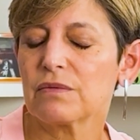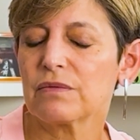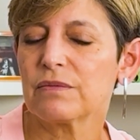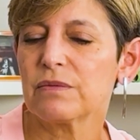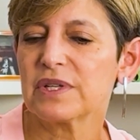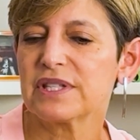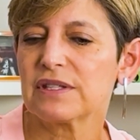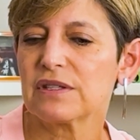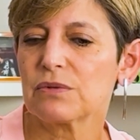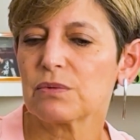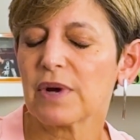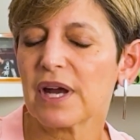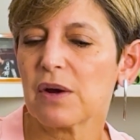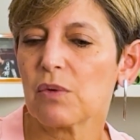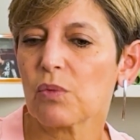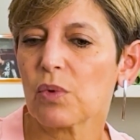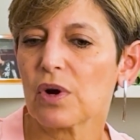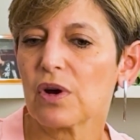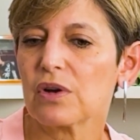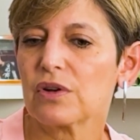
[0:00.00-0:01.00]
what's the
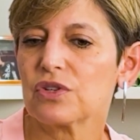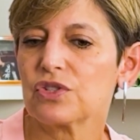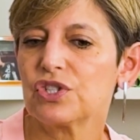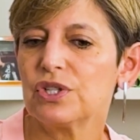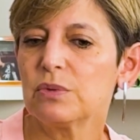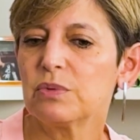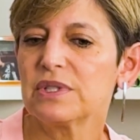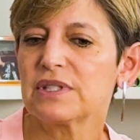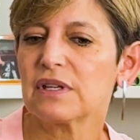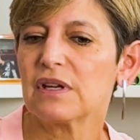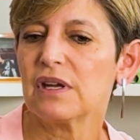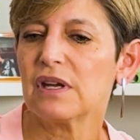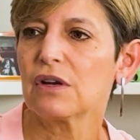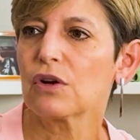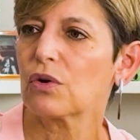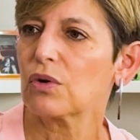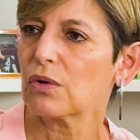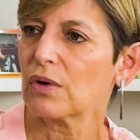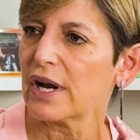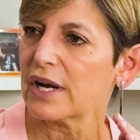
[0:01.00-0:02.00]
right word? She was
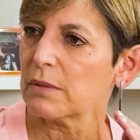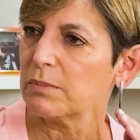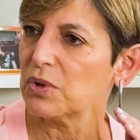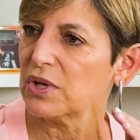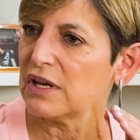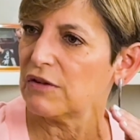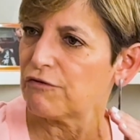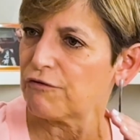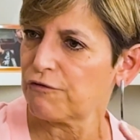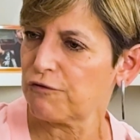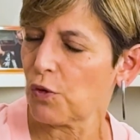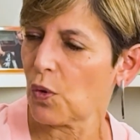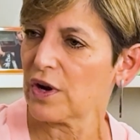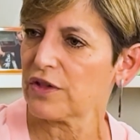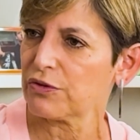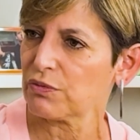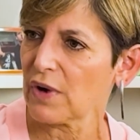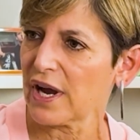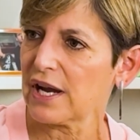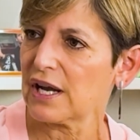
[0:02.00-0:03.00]
incredibly
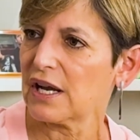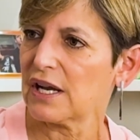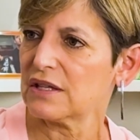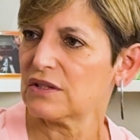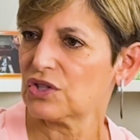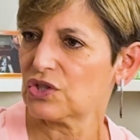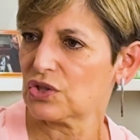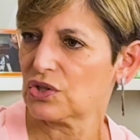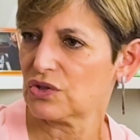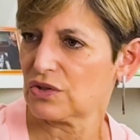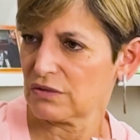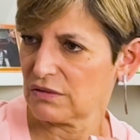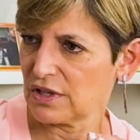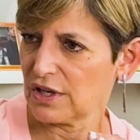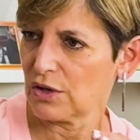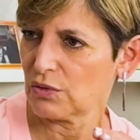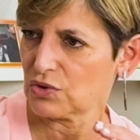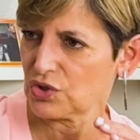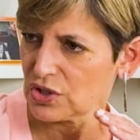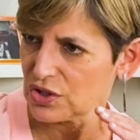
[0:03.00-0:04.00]
forthright and,
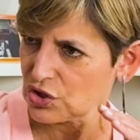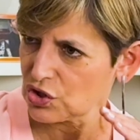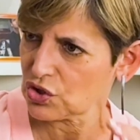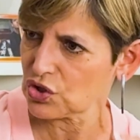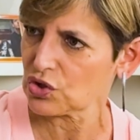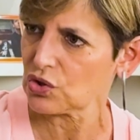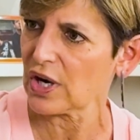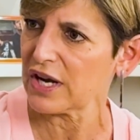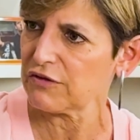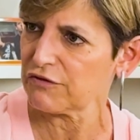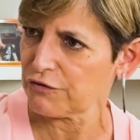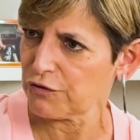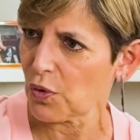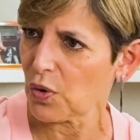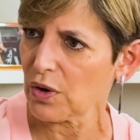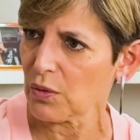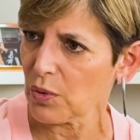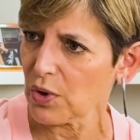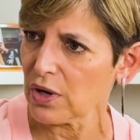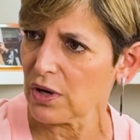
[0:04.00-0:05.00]
just
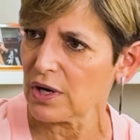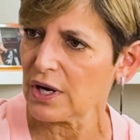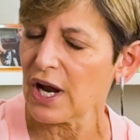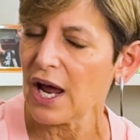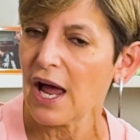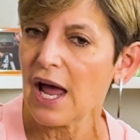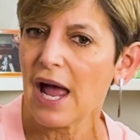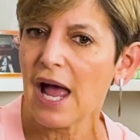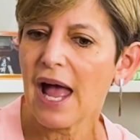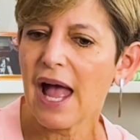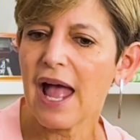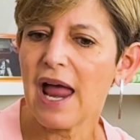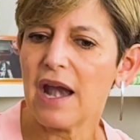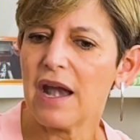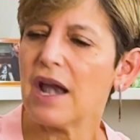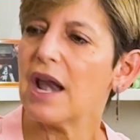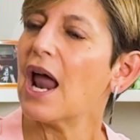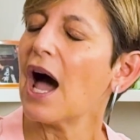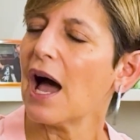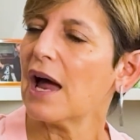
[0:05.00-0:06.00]
straightforward
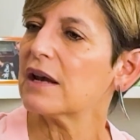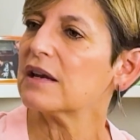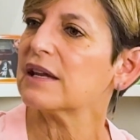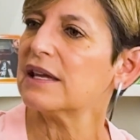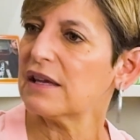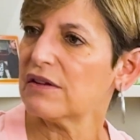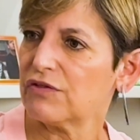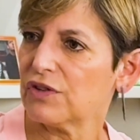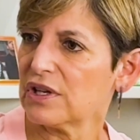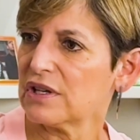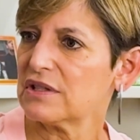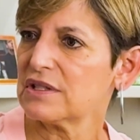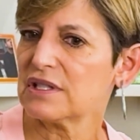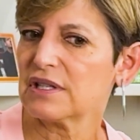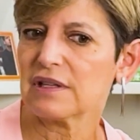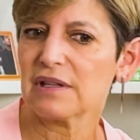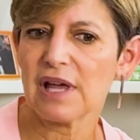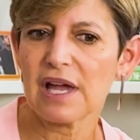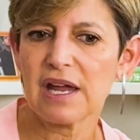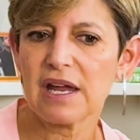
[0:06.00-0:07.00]
and not given
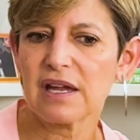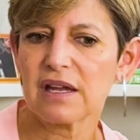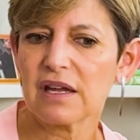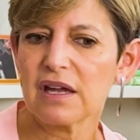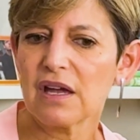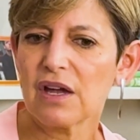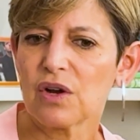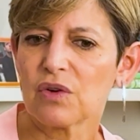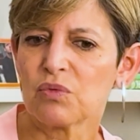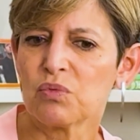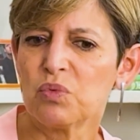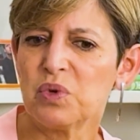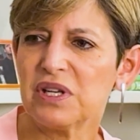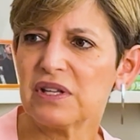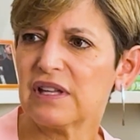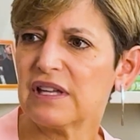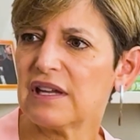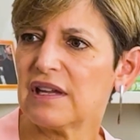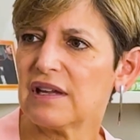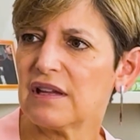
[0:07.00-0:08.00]
to
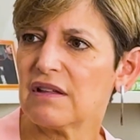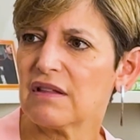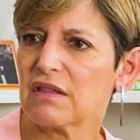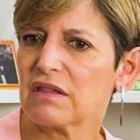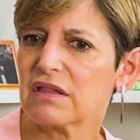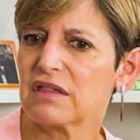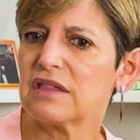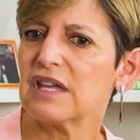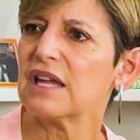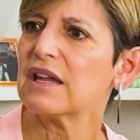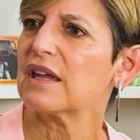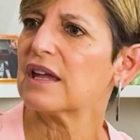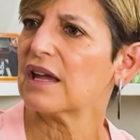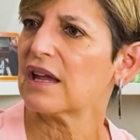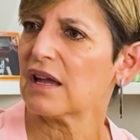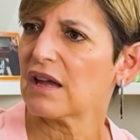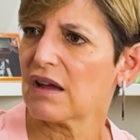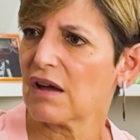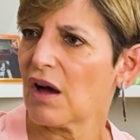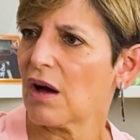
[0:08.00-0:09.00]
really
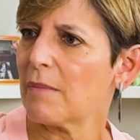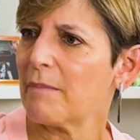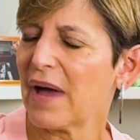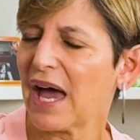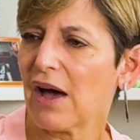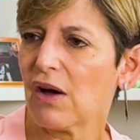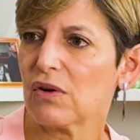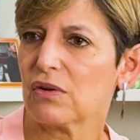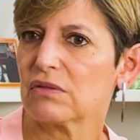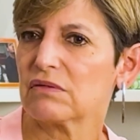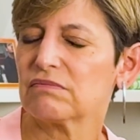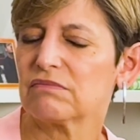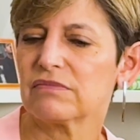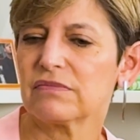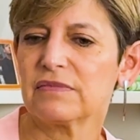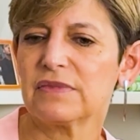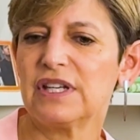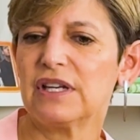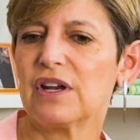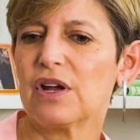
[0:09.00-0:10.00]
thinking about,
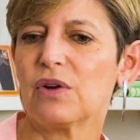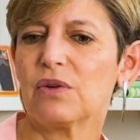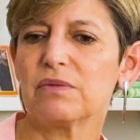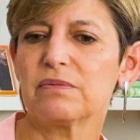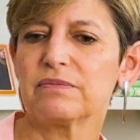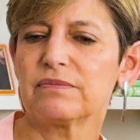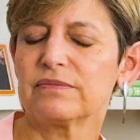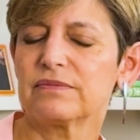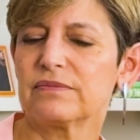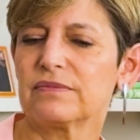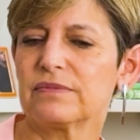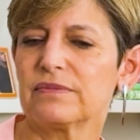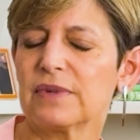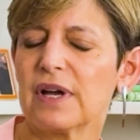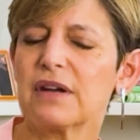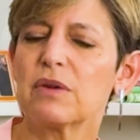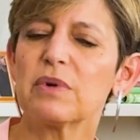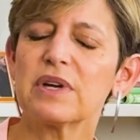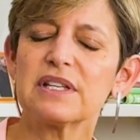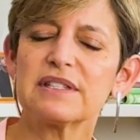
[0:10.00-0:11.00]

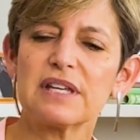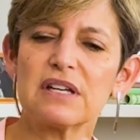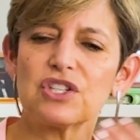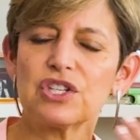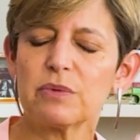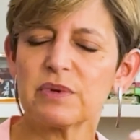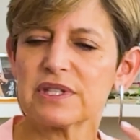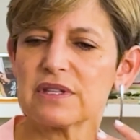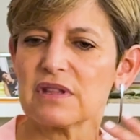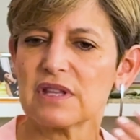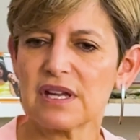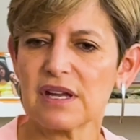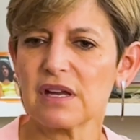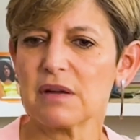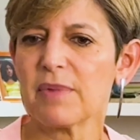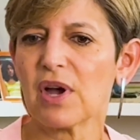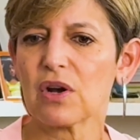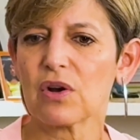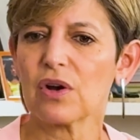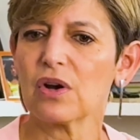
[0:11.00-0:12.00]
I don't want to say she wasn't
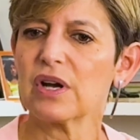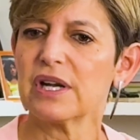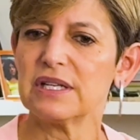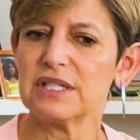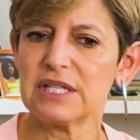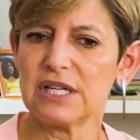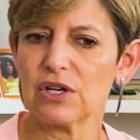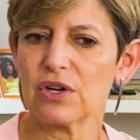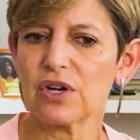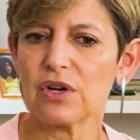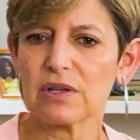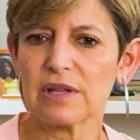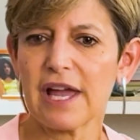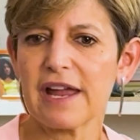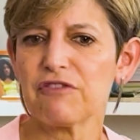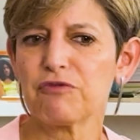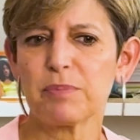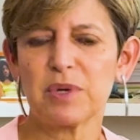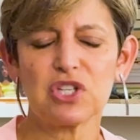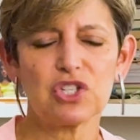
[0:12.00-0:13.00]
thinking about her interior
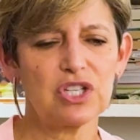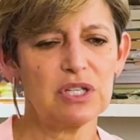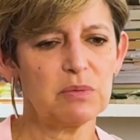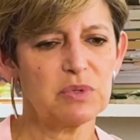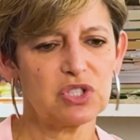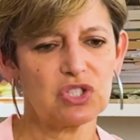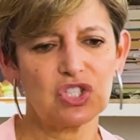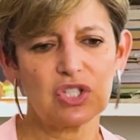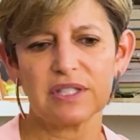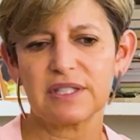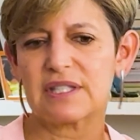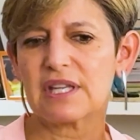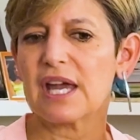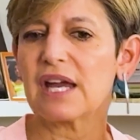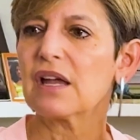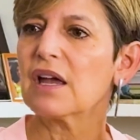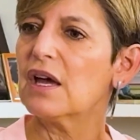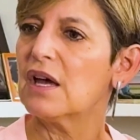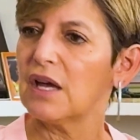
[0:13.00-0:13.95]
life, but she was just